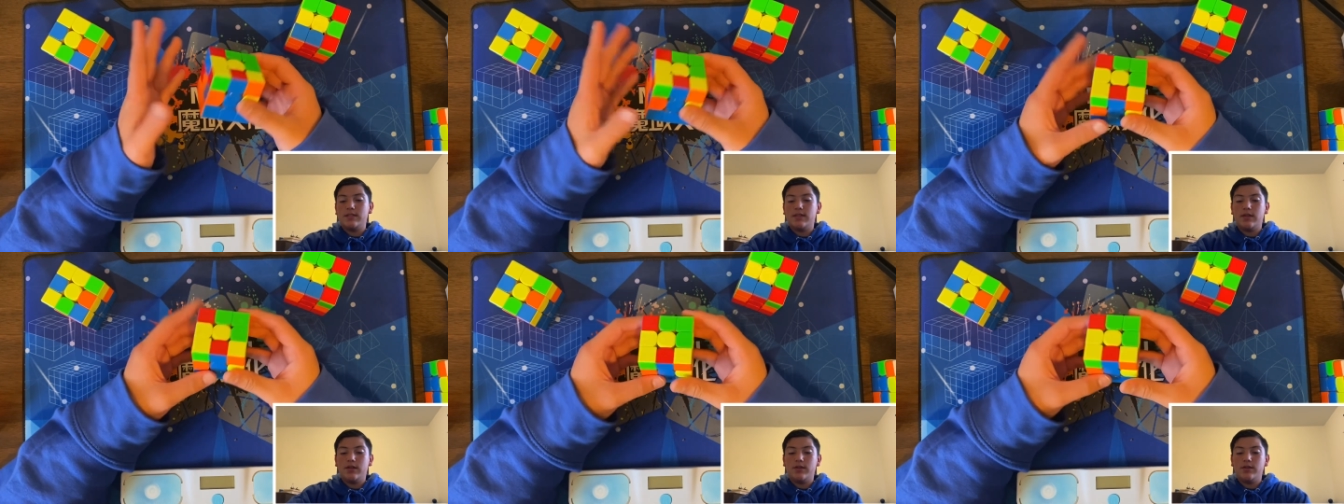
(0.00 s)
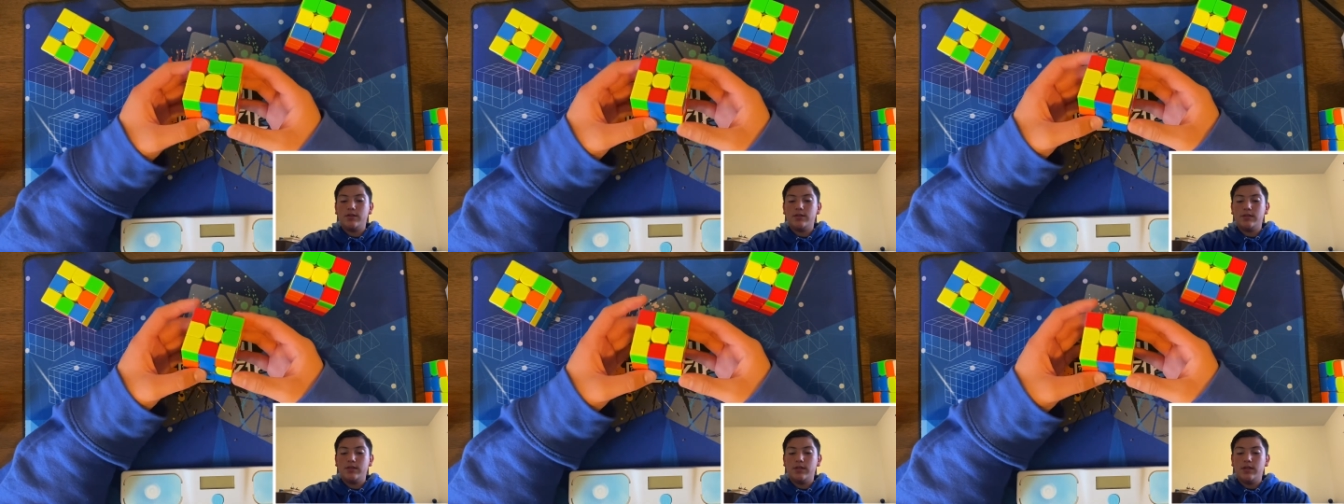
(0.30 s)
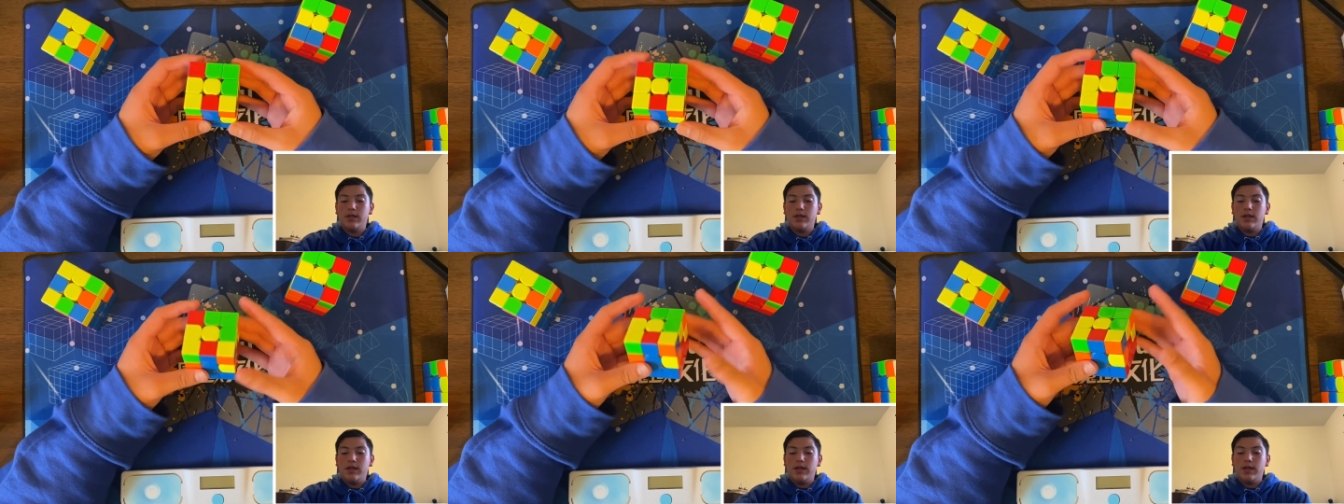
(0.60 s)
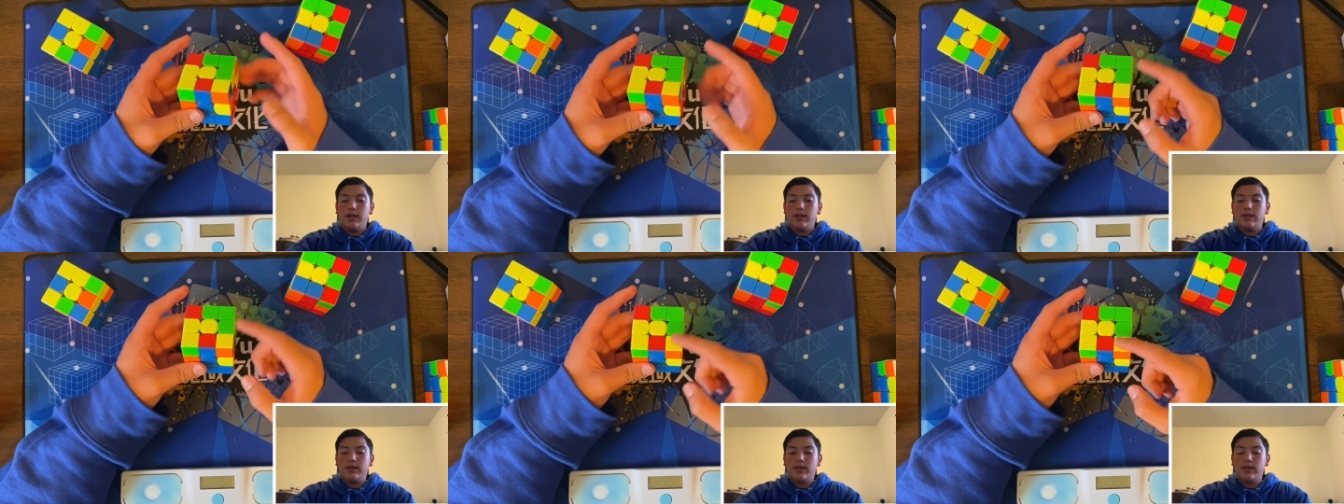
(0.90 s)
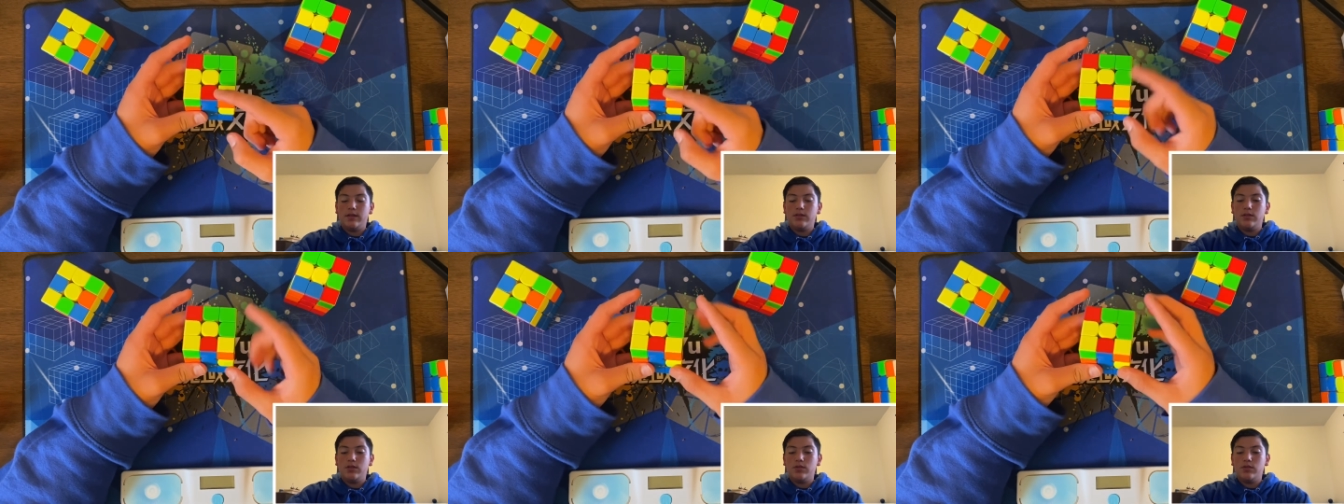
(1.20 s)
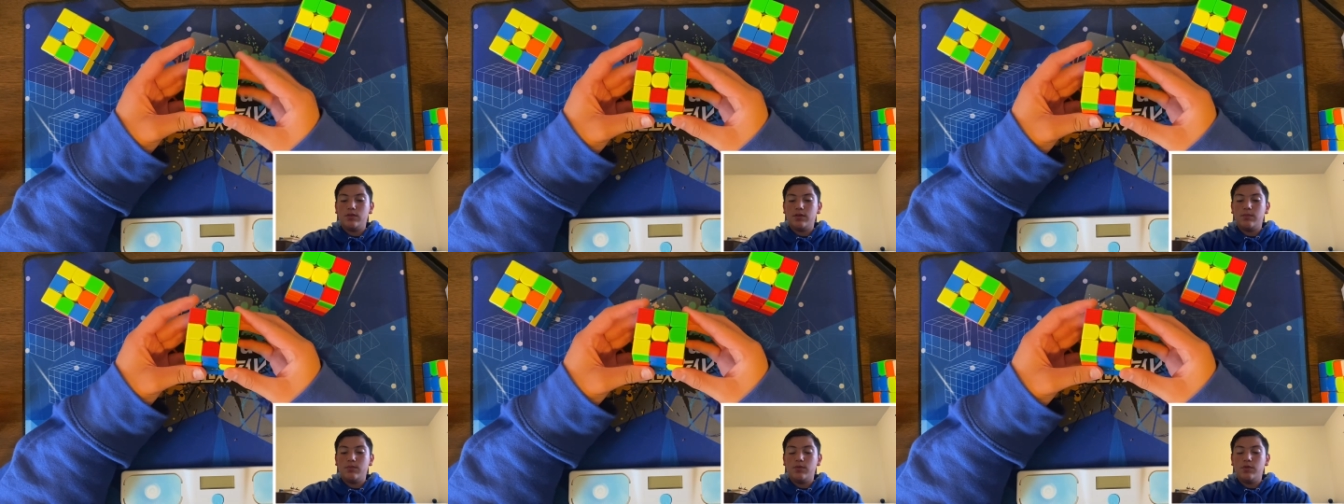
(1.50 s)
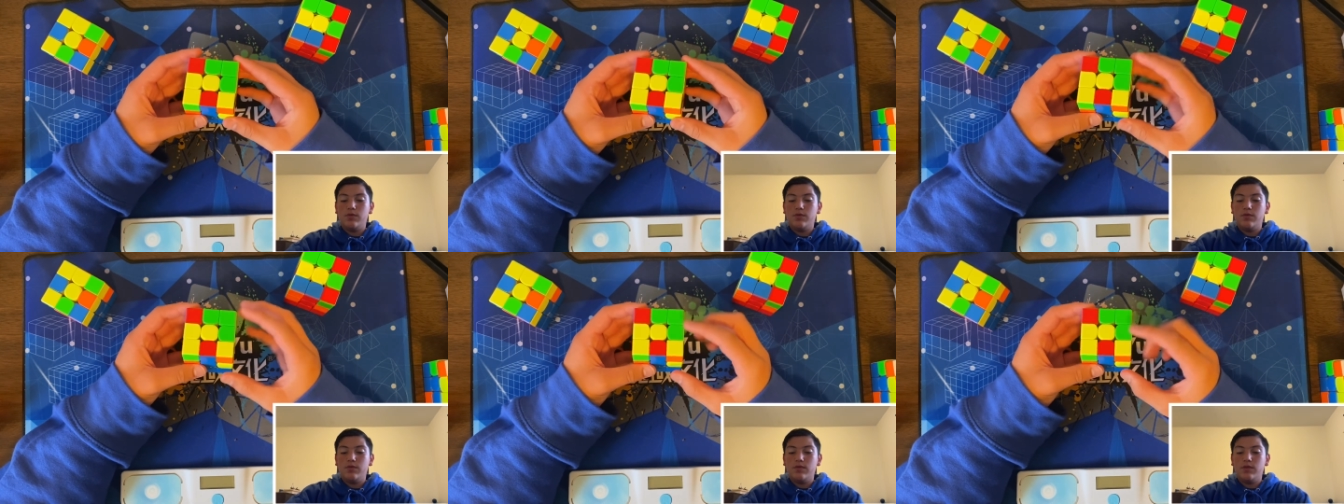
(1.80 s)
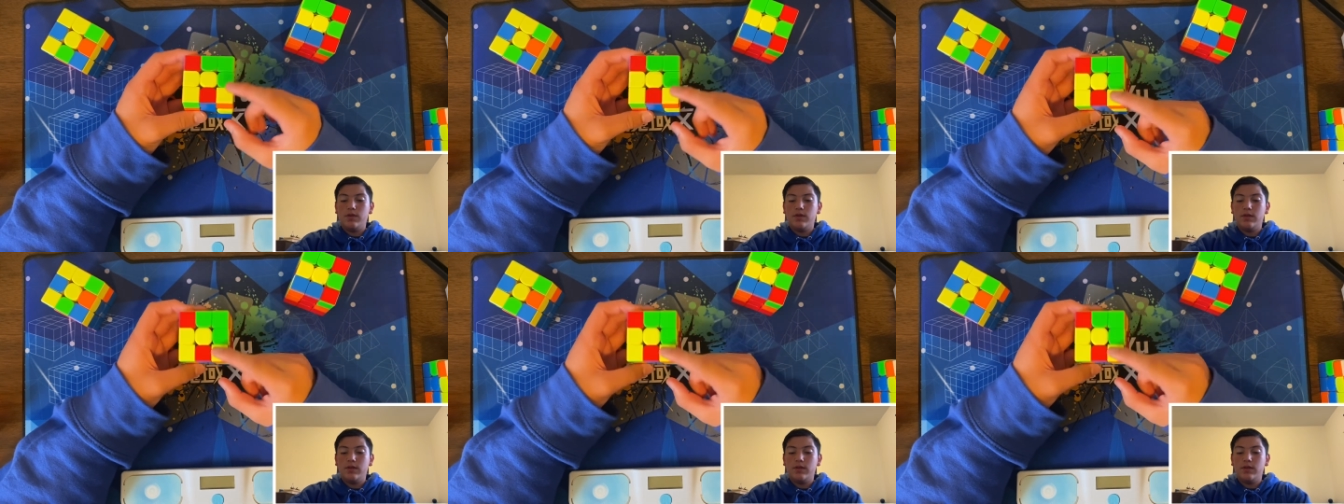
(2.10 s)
centers, and then you can move.